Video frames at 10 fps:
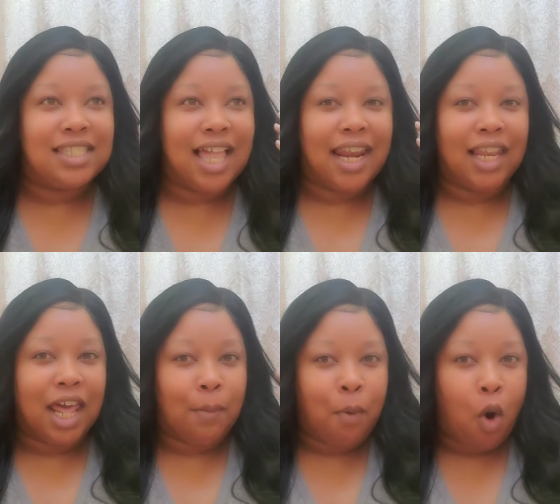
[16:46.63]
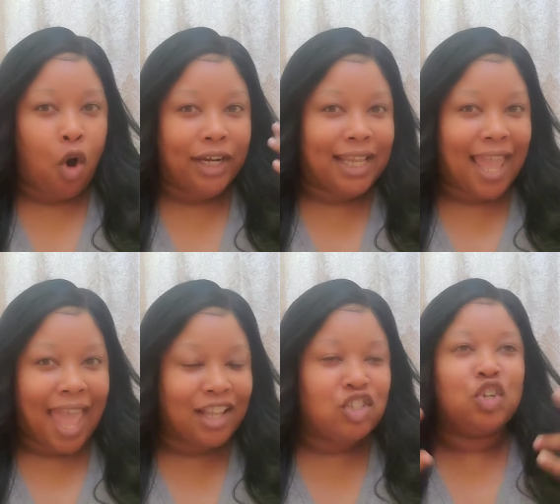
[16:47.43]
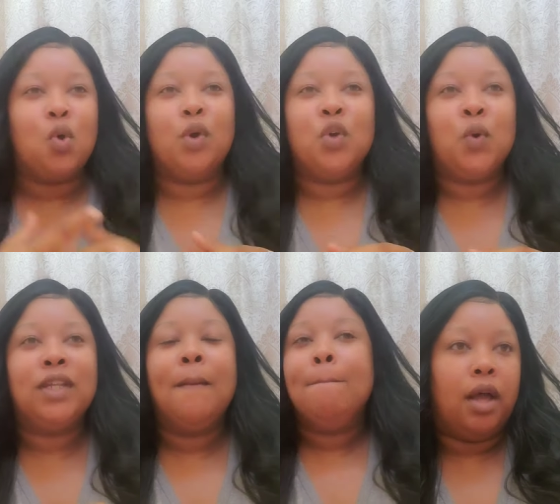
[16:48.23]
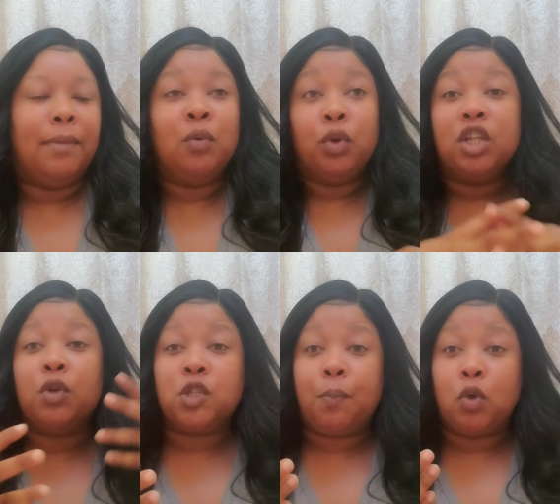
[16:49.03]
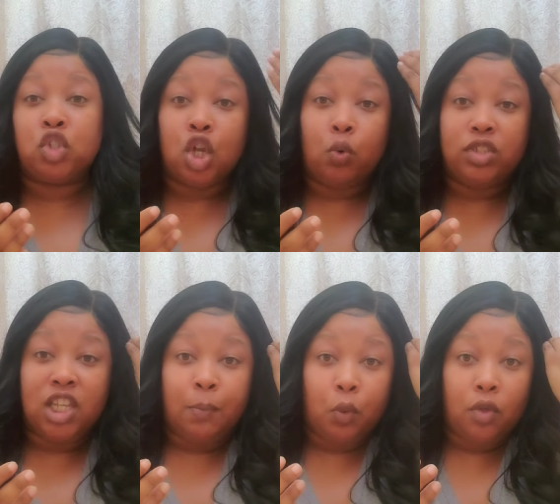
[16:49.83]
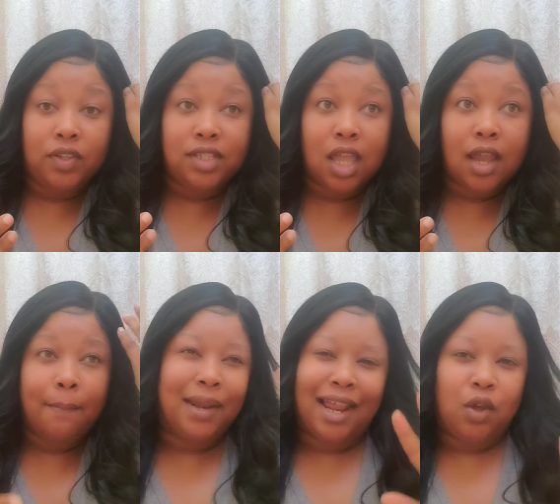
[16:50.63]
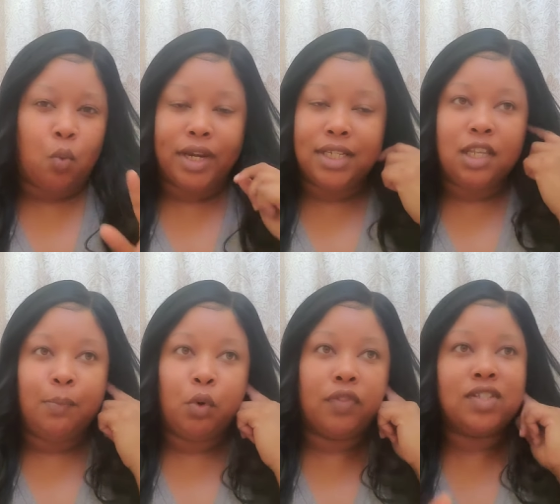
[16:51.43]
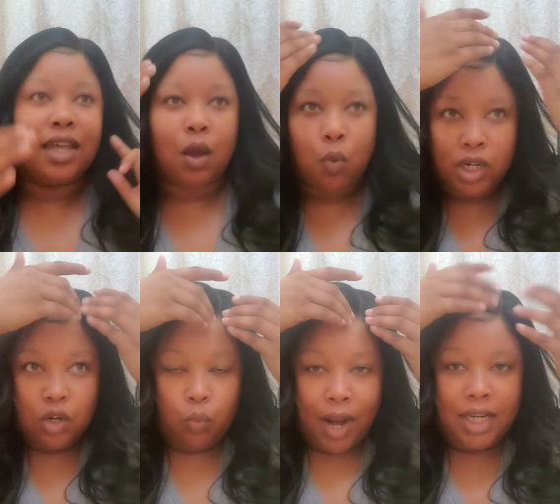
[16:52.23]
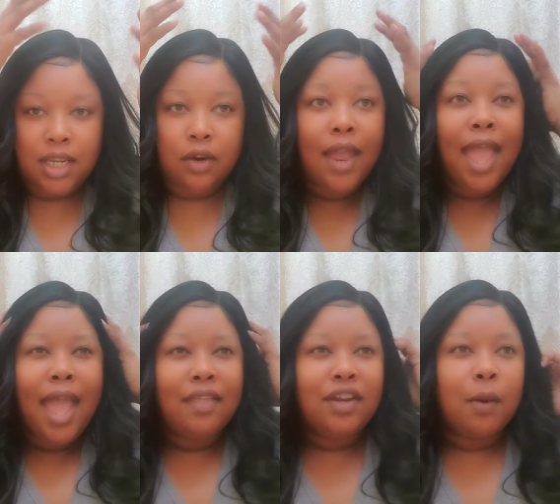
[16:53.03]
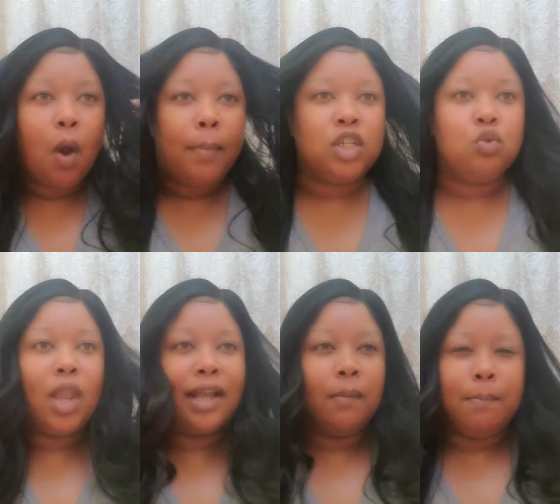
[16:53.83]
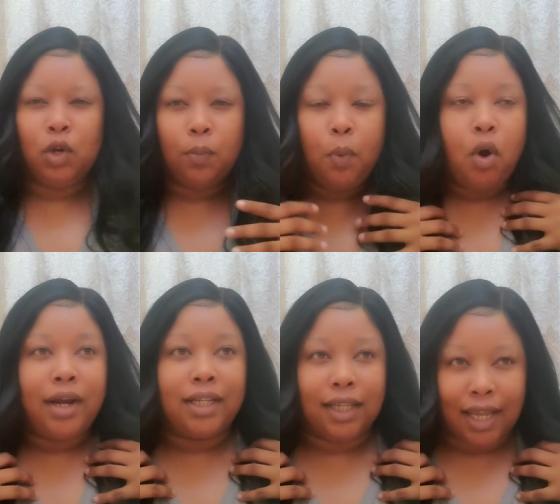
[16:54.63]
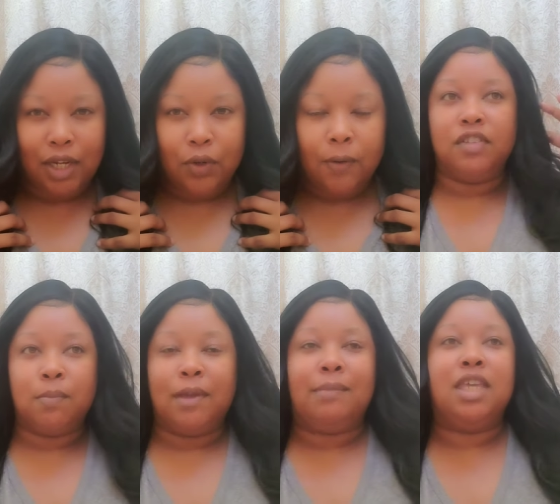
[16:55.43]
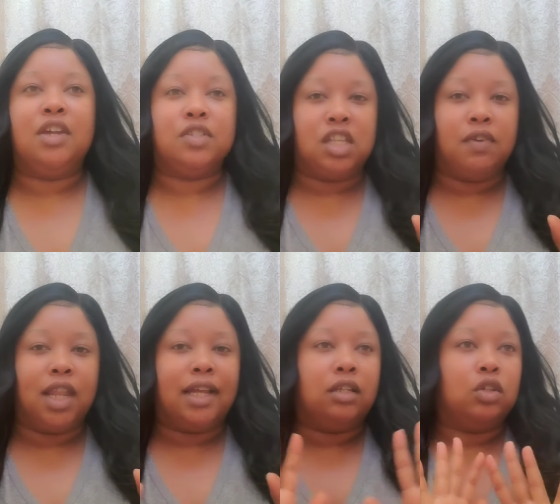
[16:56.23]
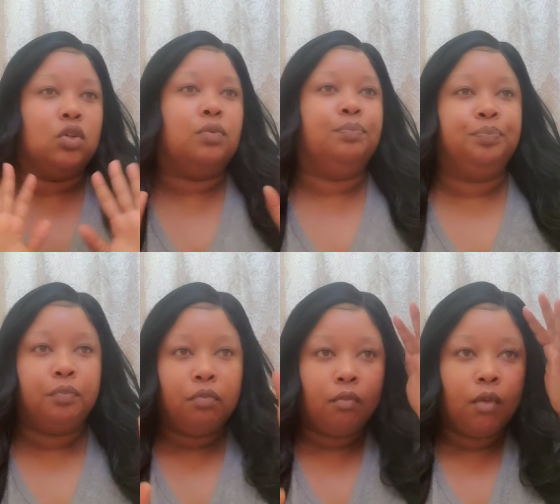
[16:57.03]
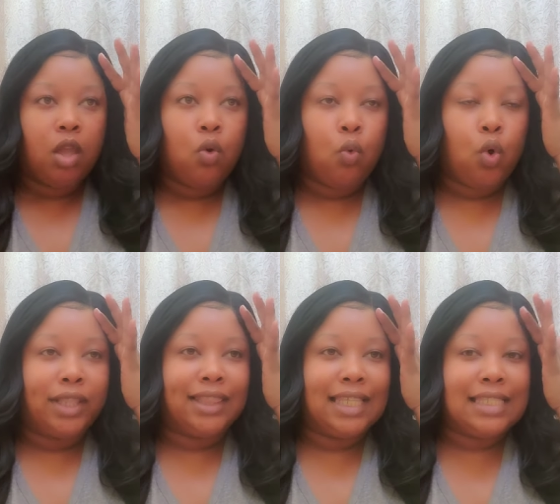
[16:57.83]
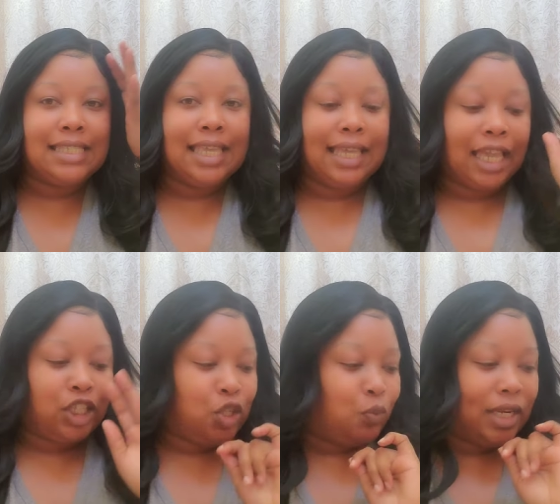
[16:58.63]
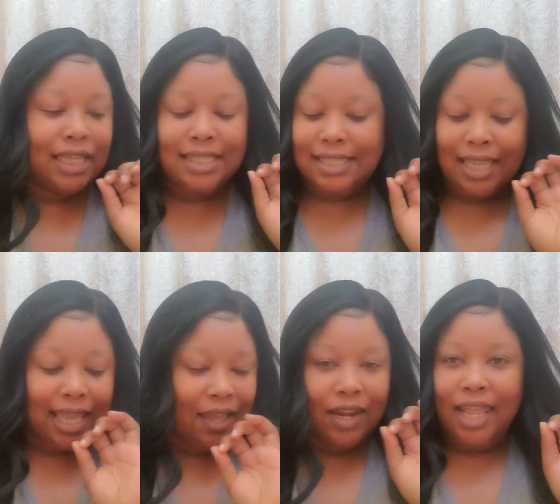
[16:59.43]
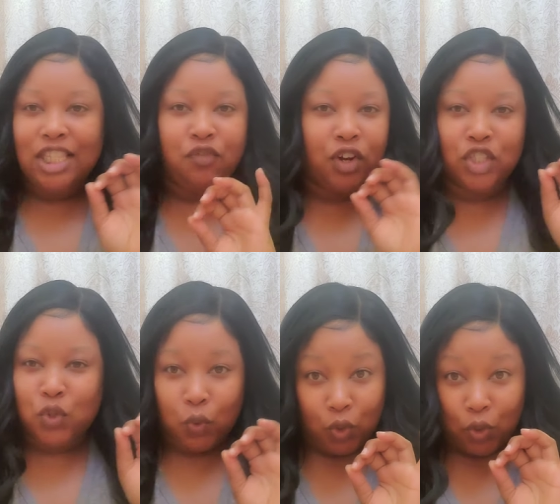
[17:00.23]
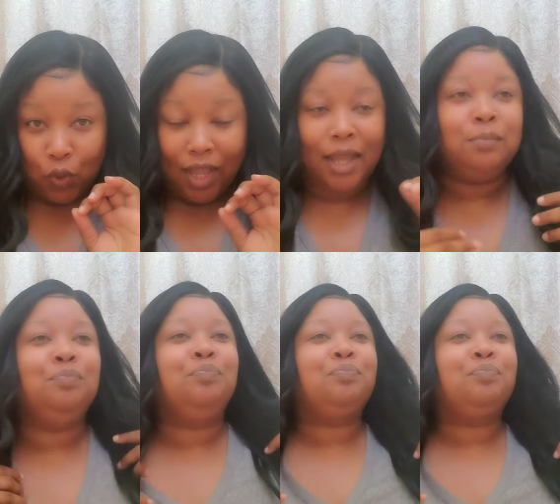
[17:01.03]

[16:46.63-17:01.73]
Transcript: It's not a lot of parting action going on. It really was supposed to go deeper on the side, but I didn't want it deeper on the side. I wanted it right here, and then I'll probably do like a middle part later. Give some baby hairs, give it like a little authentic unit lace frontal look, okay?